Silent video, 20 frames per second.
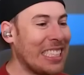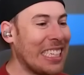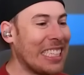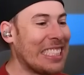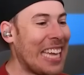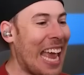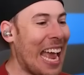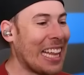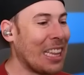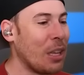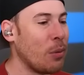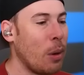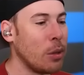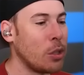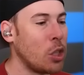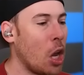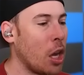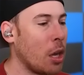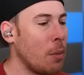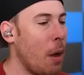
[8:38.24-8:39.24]
That's exactly what I
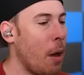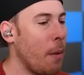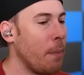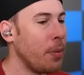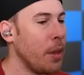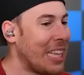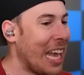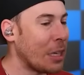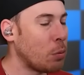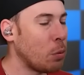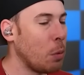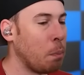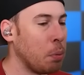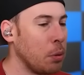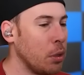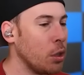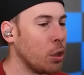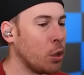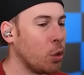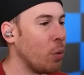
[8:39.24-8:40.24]
was talking about. That's
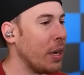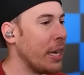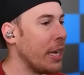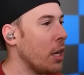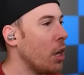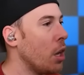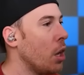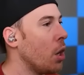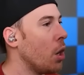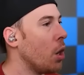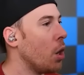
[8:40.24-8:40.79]
green.